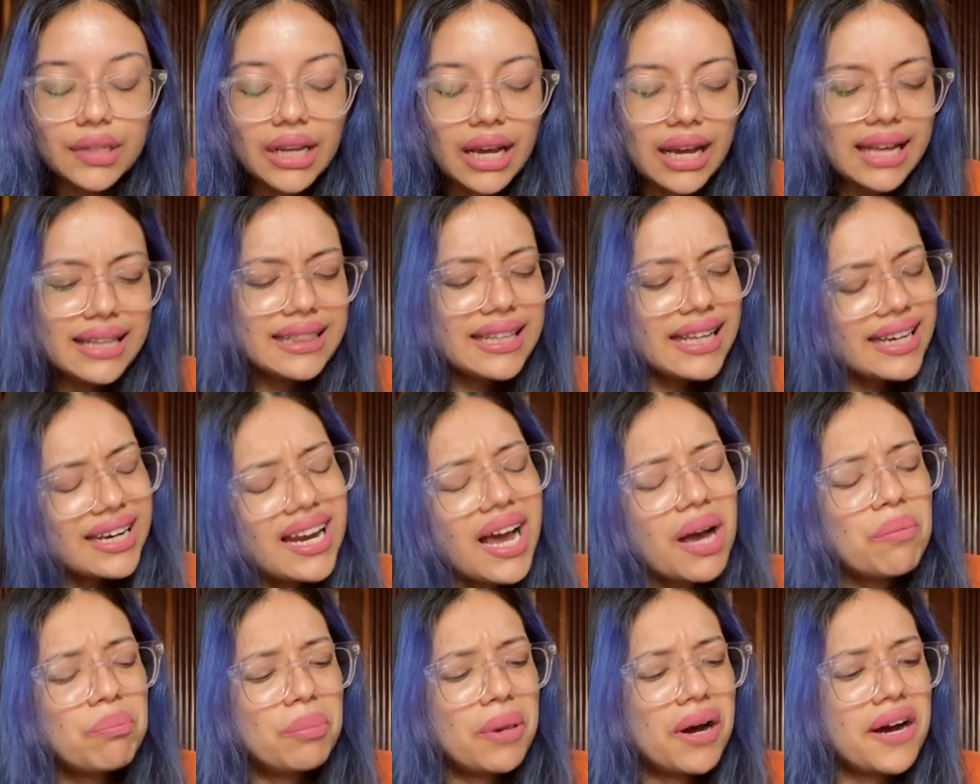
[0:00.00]
and then
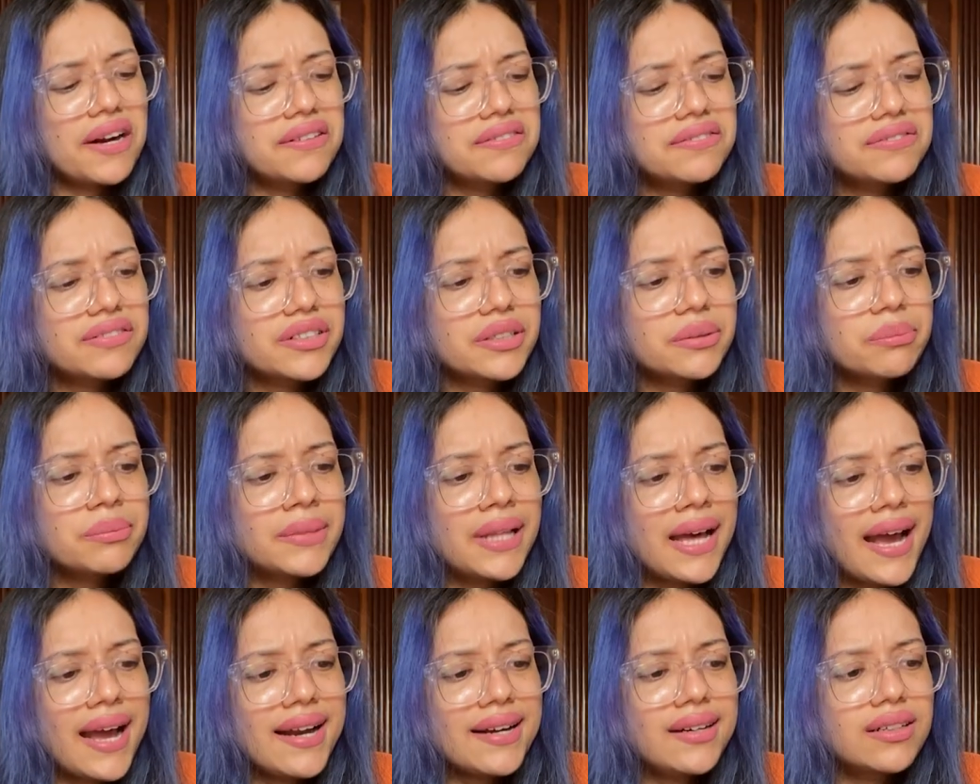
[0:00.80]
apart from
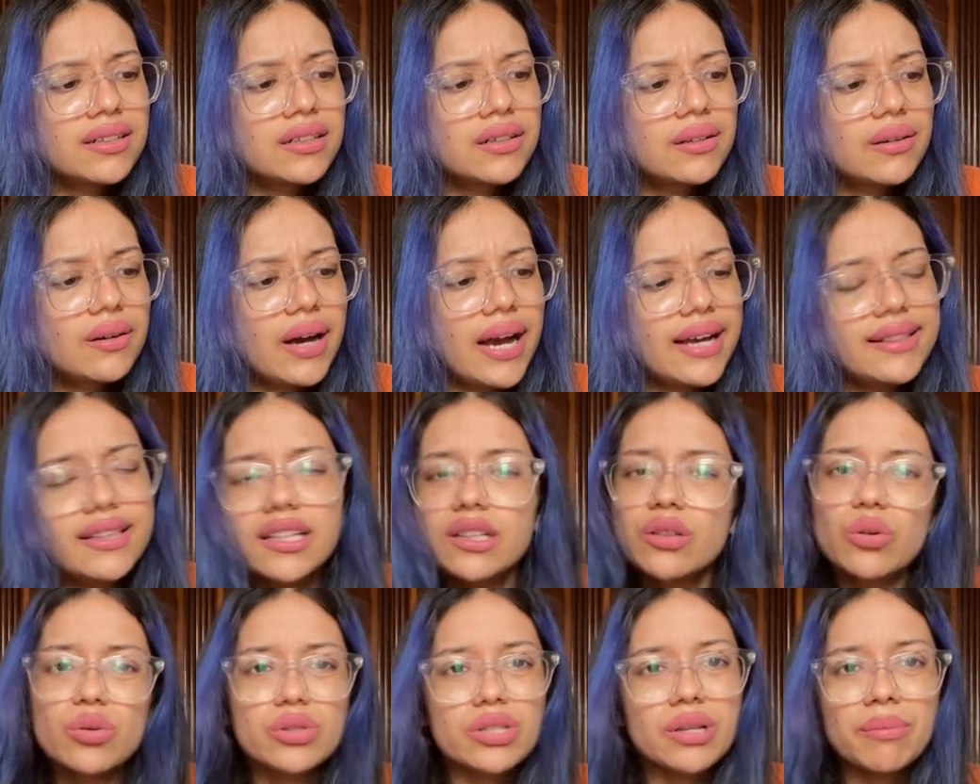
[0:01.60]
that, I
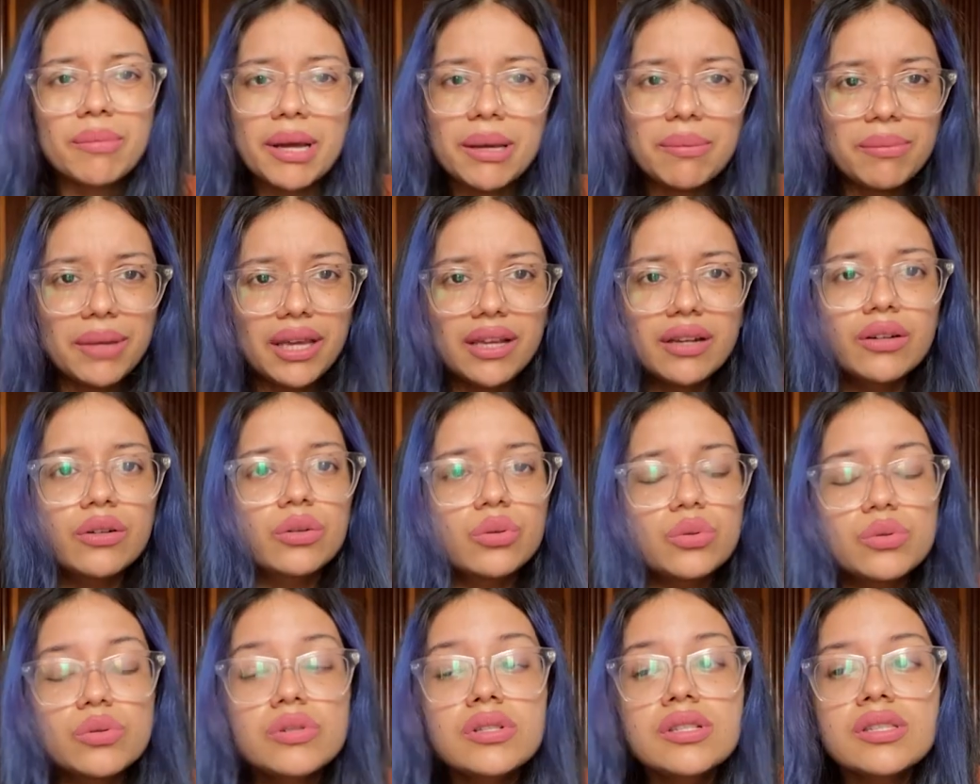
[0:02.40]
think those are my main
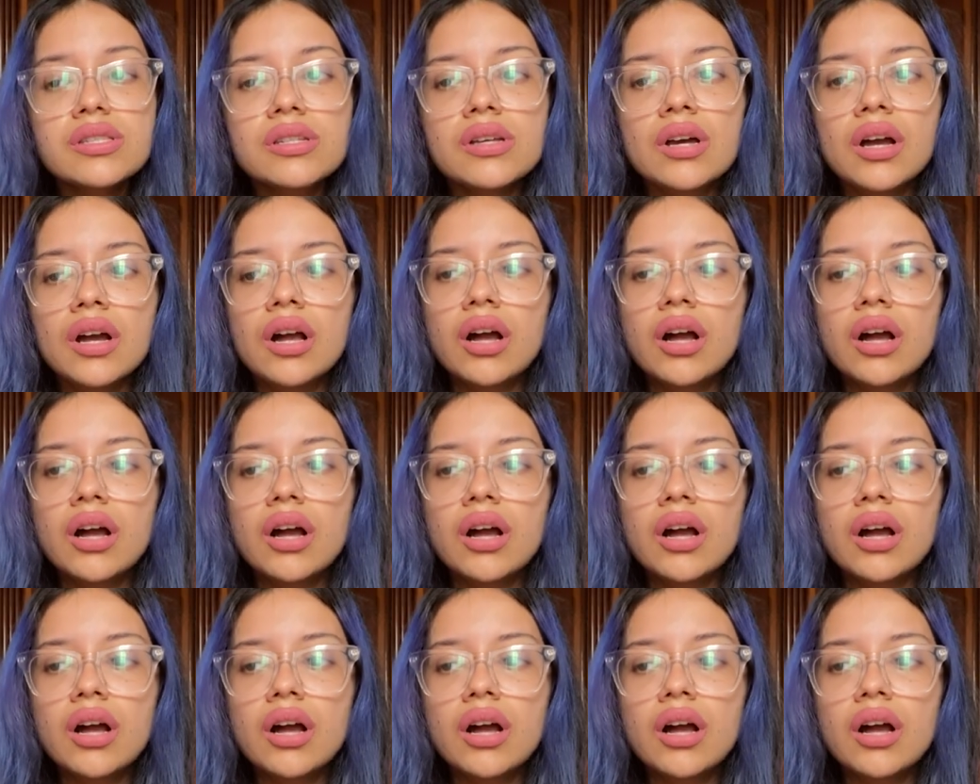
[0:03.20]
rules.